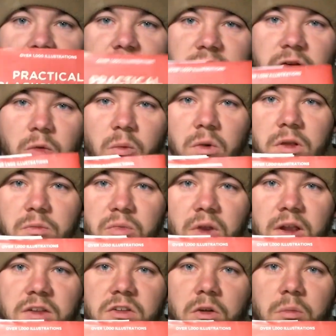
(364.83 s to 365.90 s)
into one
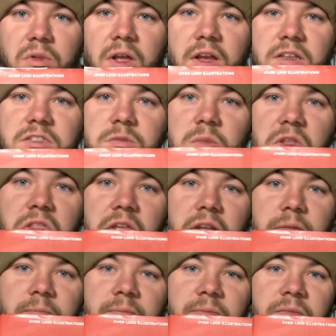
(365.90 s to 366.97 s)
Practical Blacksmithing,
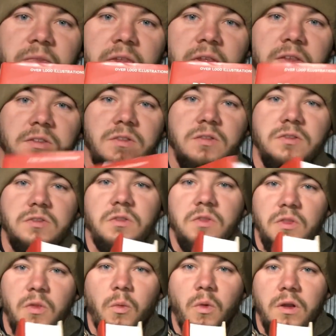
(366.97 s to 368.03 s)
so it's
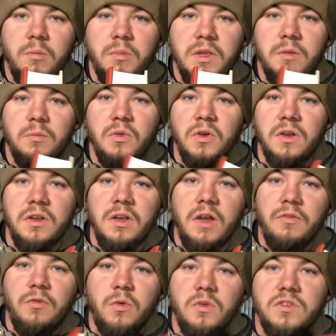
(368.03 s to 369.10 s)
the one big book and not
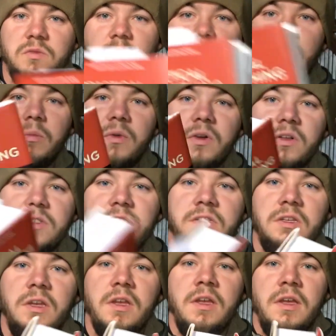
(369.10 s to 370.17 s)
4 small books.
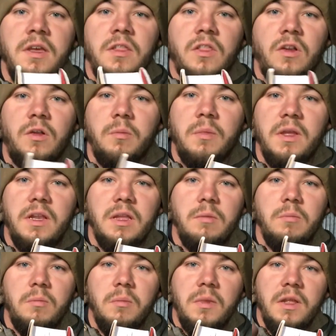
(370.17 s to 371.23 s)
There are
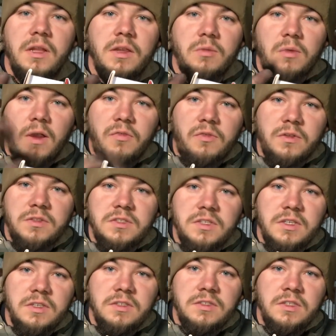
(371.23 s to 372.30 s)
many
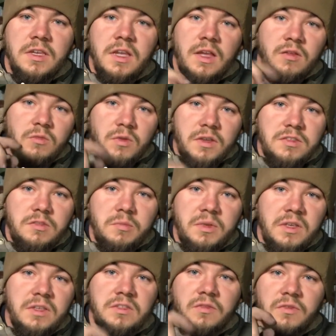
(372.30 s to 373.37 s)
references and
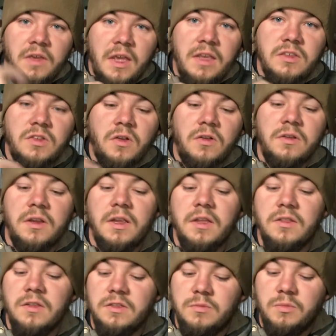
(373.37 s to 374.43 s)
recipes of case hardening in
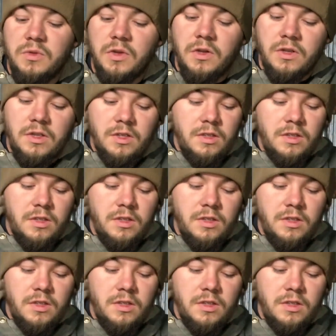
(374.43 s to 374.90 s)
this book,